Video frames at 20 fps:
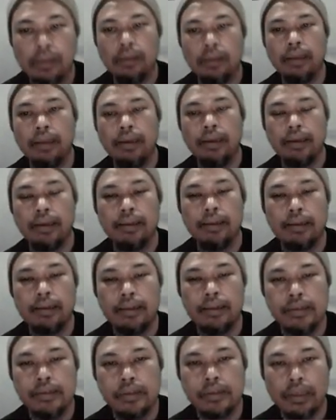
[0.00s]
Okay,
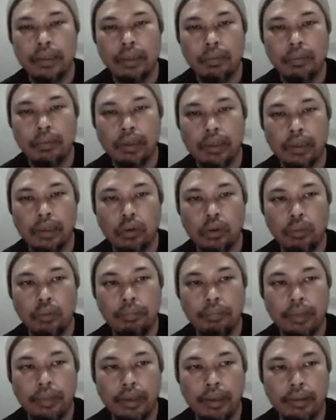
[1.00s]

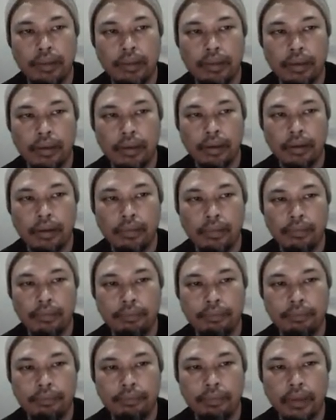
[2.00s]
Assalamualaikum
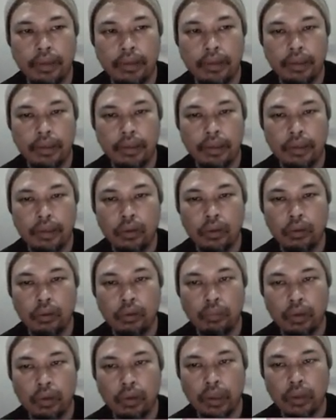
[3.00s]
and very
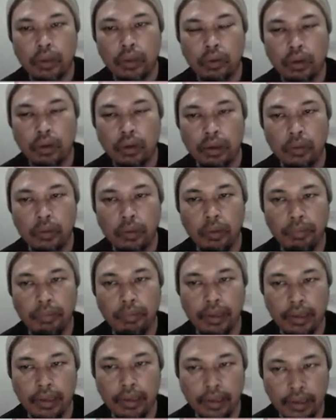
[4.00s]
good morning to all. We
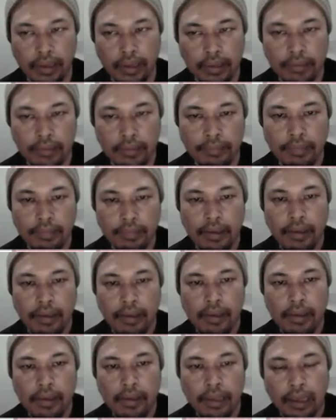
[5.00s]
meet again.
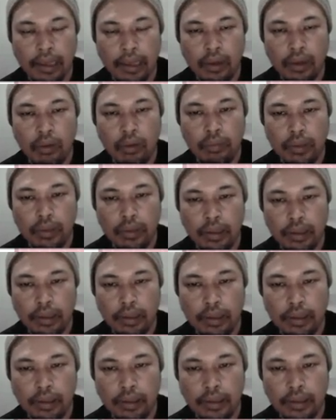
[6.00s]
Now,
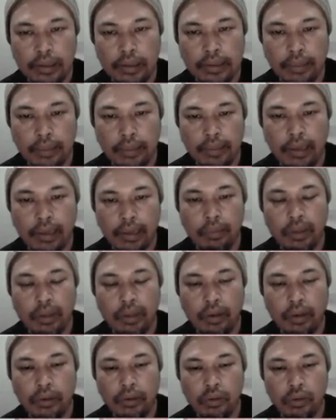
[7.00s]
this time around,
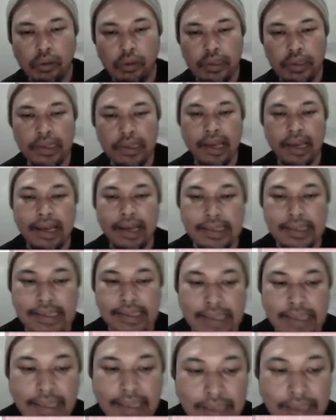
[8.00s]
we're going to
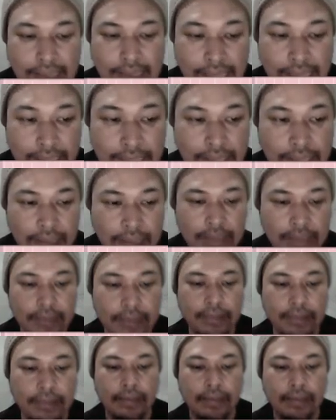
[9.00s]
discuss reading.